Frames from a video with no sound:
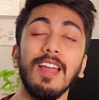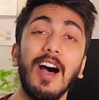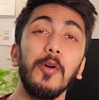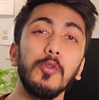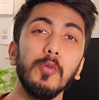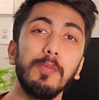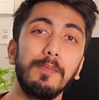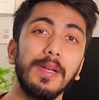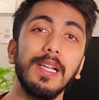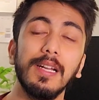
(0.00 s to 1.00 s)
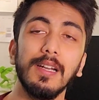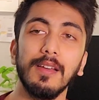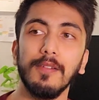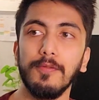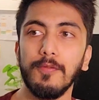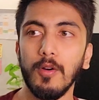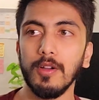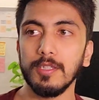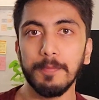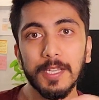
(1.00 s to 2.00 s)
how to build for,
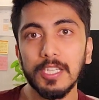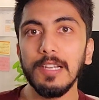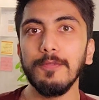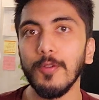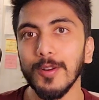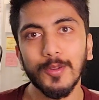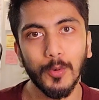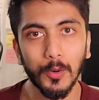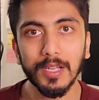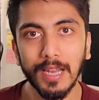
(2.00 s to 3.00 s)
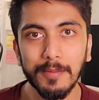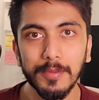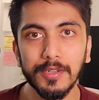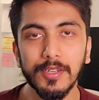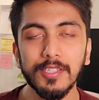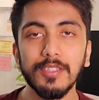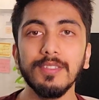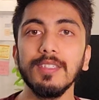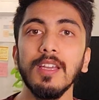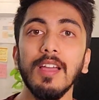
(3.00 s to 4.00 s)
especially for cold climate
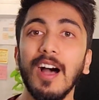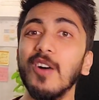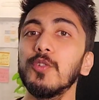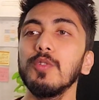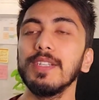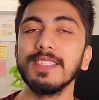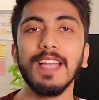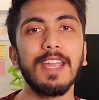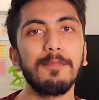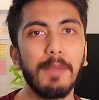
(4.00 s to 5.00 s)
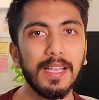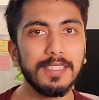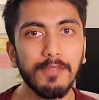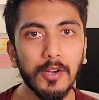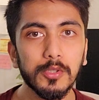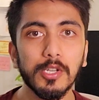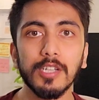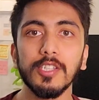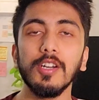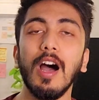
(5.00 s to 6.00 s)
regions, how to design passive house
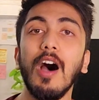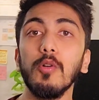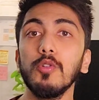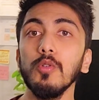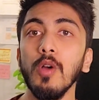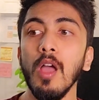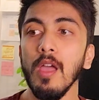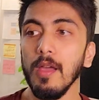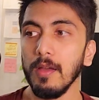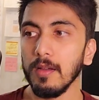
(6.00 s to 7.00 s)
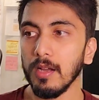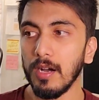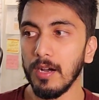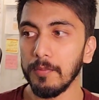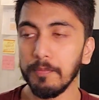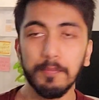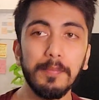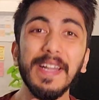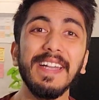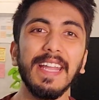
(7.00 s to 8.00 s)
structure, how to
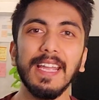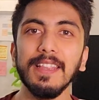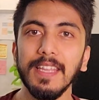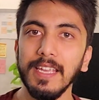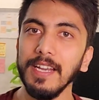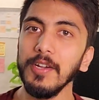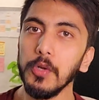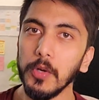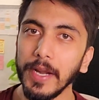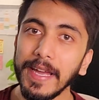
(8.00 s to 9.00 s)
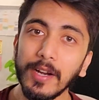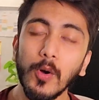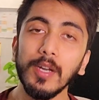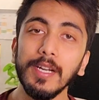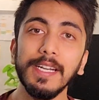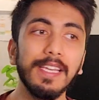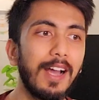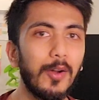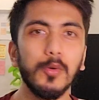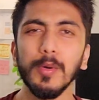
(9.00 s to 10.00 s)
maintain the indoor air quality,
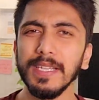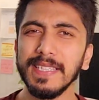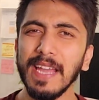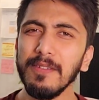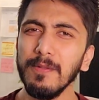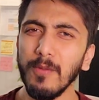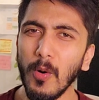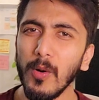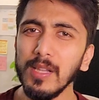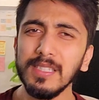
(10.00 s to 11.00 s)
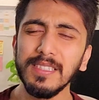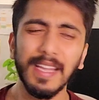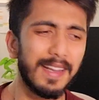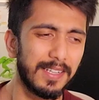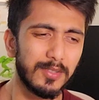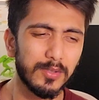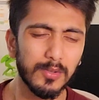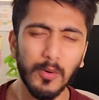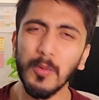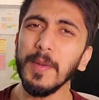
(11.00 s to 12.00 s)
how to design walls. There are
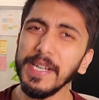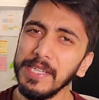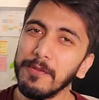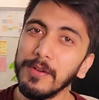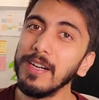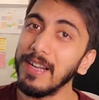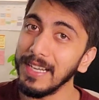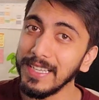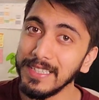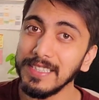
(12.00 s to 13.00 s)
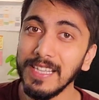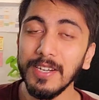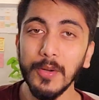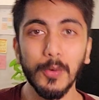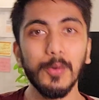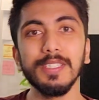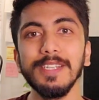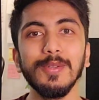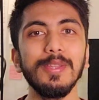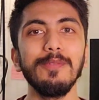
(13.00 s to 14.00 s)
so many different layers that goes
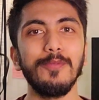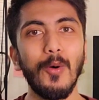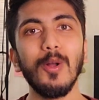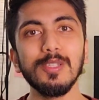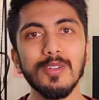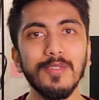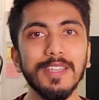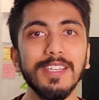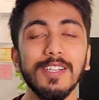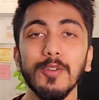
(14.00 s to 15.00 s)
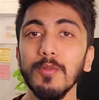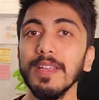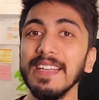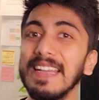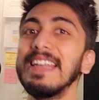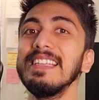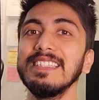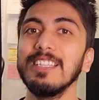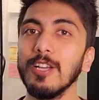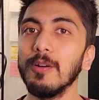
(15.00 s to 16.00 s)
into the walls over here to
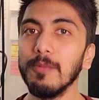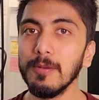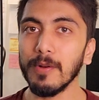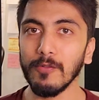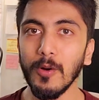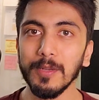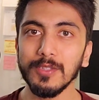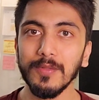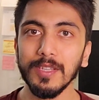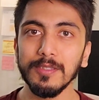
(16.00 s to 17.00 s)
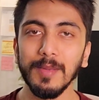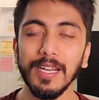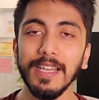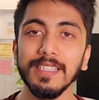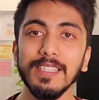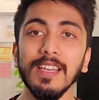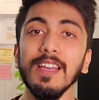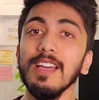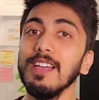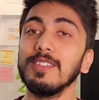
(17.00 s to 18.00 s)
increase the thermal performance of these buildings.
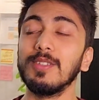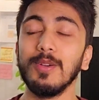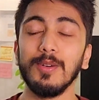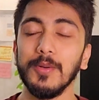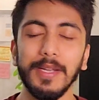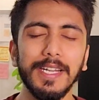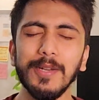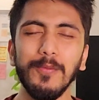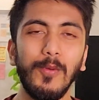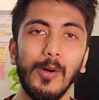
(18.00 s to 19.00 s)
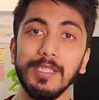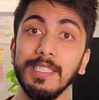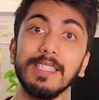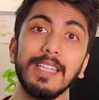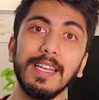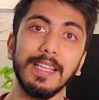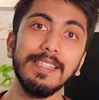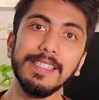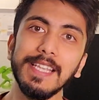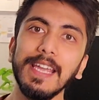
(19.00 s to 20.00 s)
So it was just an
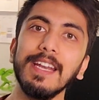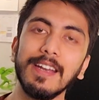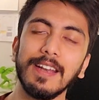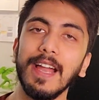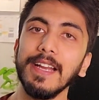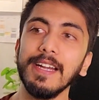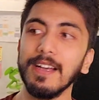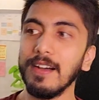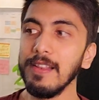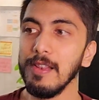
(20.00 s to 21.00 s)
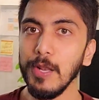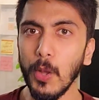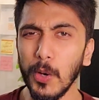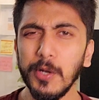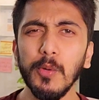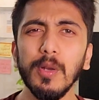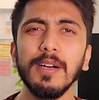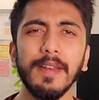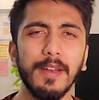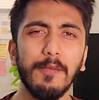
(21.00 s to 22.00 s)
insane ride, a lot to
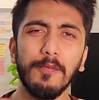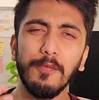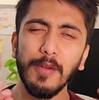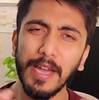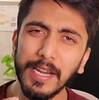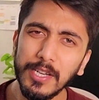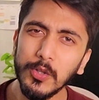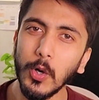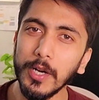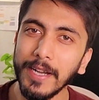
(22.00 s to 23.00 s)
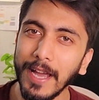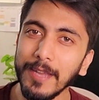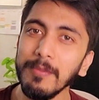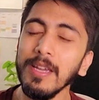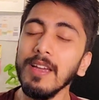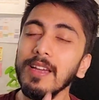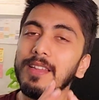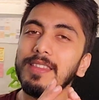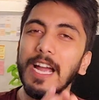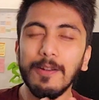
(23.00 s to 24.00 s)
learn in a very short time.
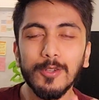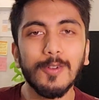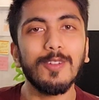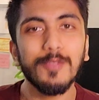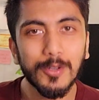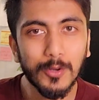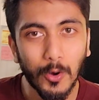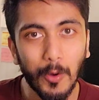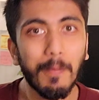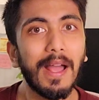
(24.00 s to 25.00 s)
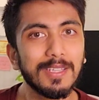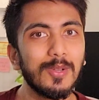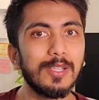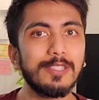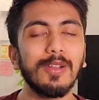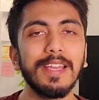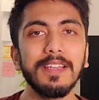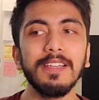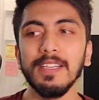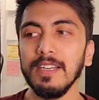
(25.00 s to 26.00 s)
That was one of the drawbacks also,
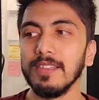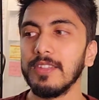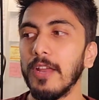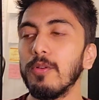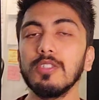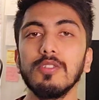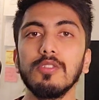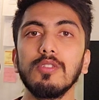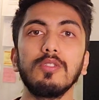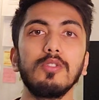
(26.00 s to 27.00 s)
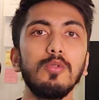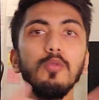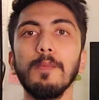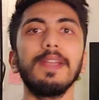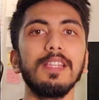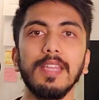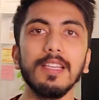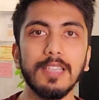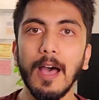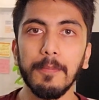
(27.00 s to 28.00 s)
like there was too many
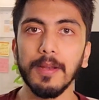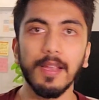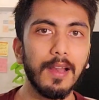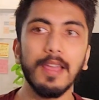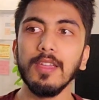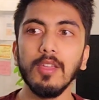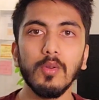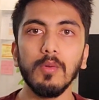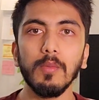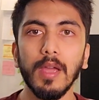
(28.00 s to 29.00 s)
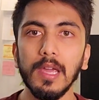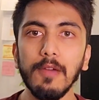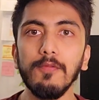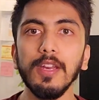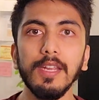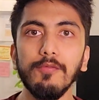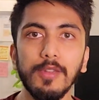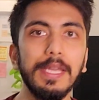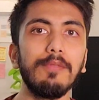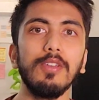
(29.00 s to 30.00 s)
things happening. Like, you know, every
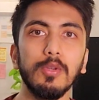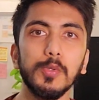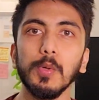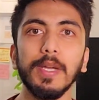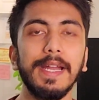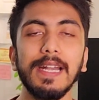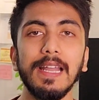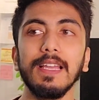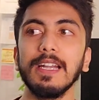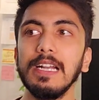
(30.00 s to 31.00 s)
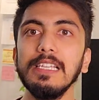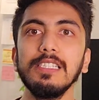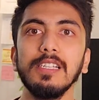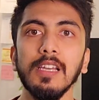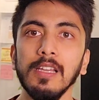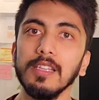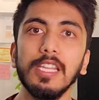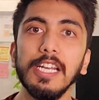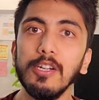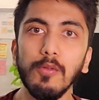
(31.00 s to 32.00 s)
week we used to get like at least
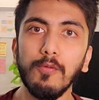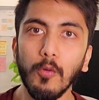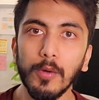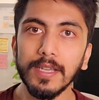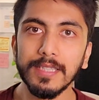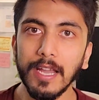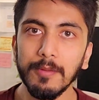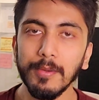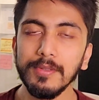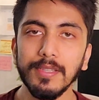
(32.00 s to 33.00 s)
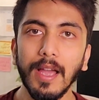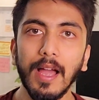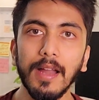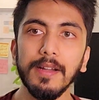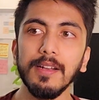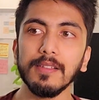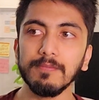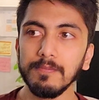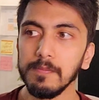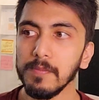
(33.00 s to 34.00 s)
3 to 4 assignments, and
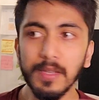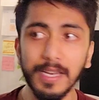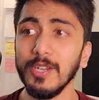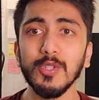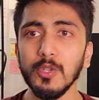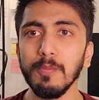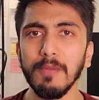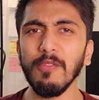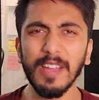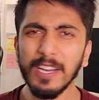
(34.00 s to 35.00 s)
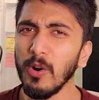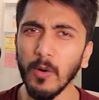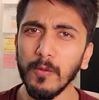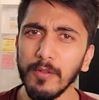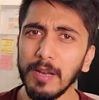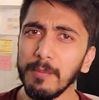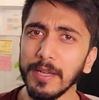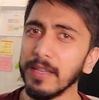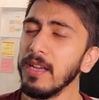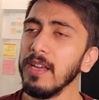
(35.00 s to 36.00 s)
it used to be very
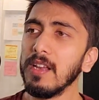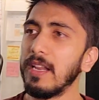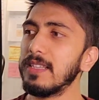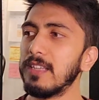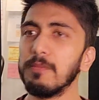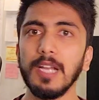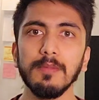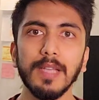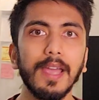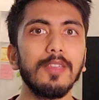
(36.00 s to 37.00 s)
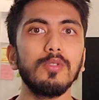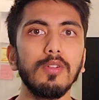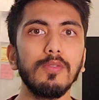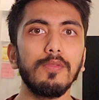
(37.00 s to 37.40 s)
overwhelming. Like sometimes I used to